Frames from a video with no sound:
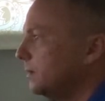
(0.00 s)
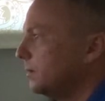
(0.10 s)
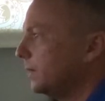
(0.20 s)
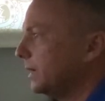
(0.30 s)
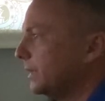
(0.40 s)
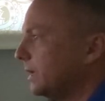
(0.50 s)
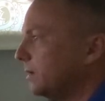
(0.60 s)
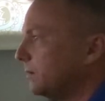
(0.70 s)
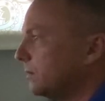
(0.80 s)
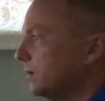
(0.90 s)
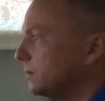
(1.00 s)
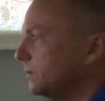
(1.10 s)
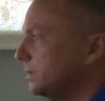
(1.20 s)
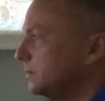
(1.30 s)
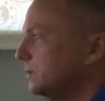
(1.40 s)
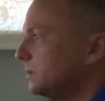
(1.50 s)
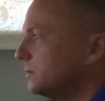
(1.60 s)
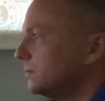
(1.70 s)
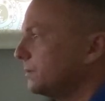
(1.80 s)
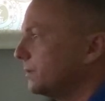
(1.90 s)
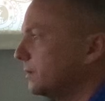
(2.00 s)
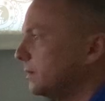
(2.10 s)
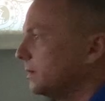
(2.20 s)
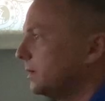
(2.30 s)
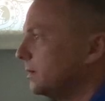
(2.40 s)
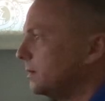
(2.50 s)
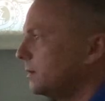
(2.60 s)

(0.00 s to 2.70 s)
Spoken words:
We got that heavy crosswind still, so we're going to go ahead and